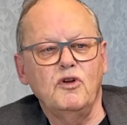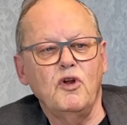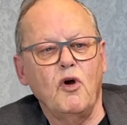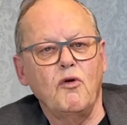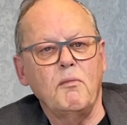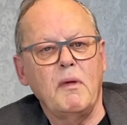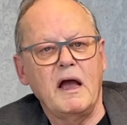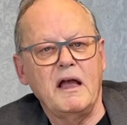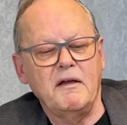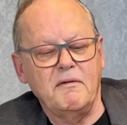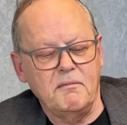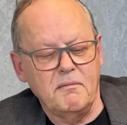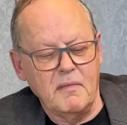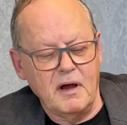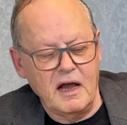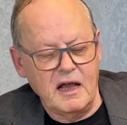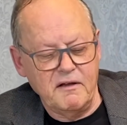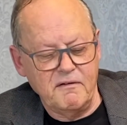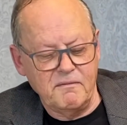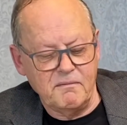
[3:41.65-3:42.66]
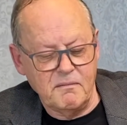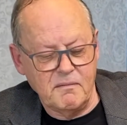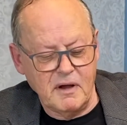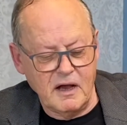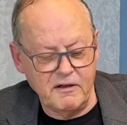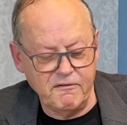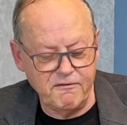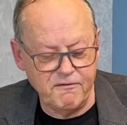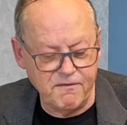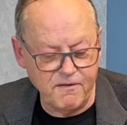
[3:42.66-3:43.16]
No, my
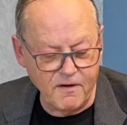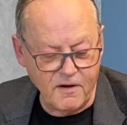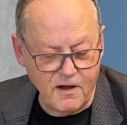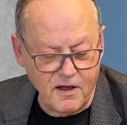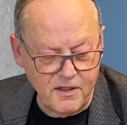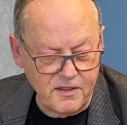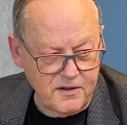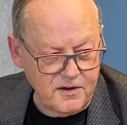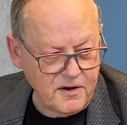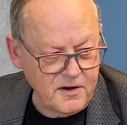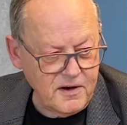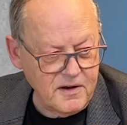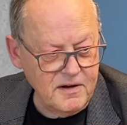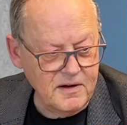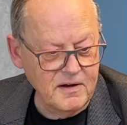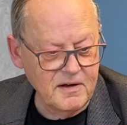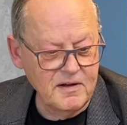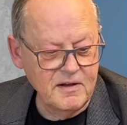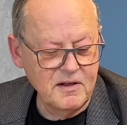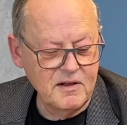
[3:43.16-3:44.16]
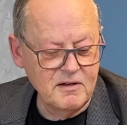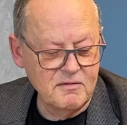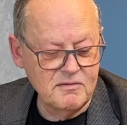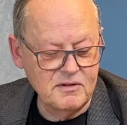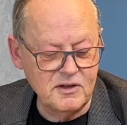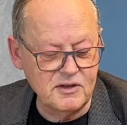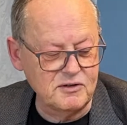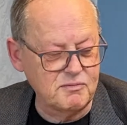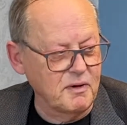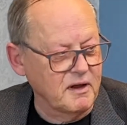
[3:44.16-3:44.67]
father.
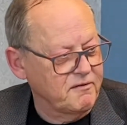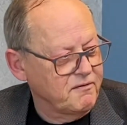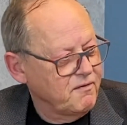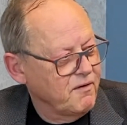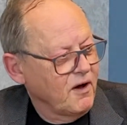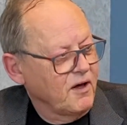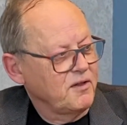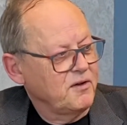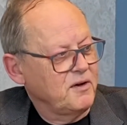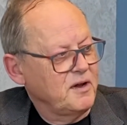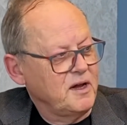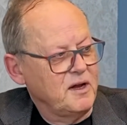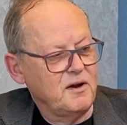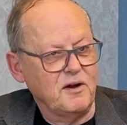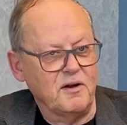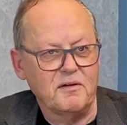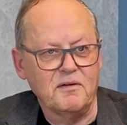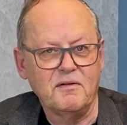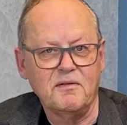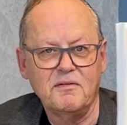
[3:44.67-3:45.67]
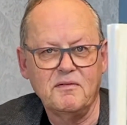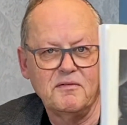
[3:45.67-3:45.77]
There's my father here.